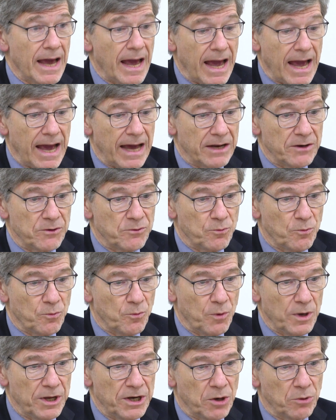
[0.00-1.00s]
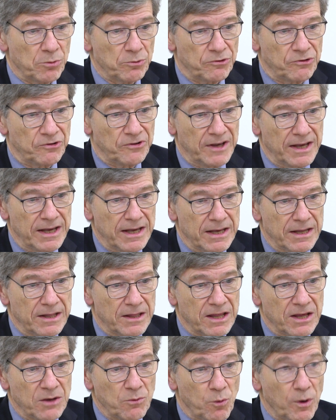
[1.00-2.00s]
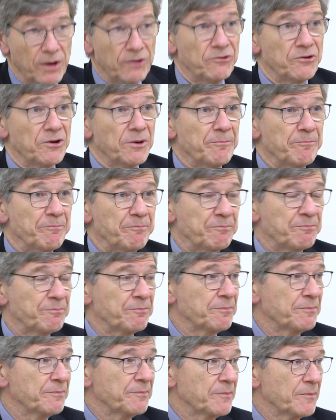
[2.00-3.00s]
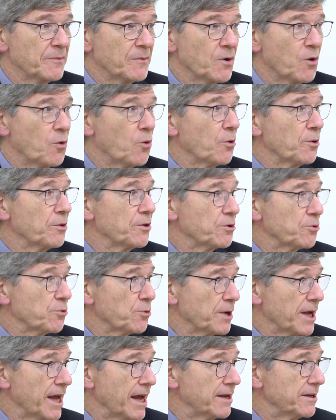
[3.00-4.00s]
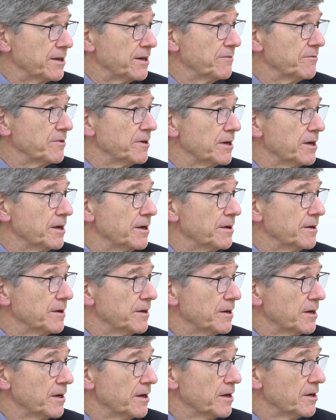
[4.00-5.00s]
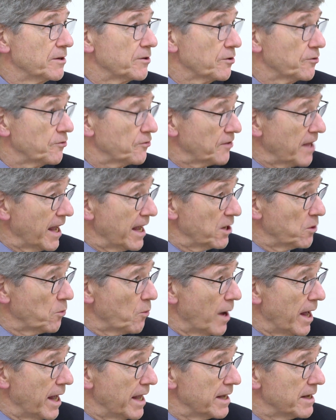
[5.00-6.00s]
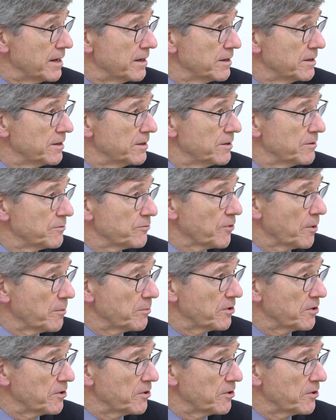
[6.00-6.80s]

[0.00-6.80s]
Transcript: and we don't see the wisdom or the creativity to stay away from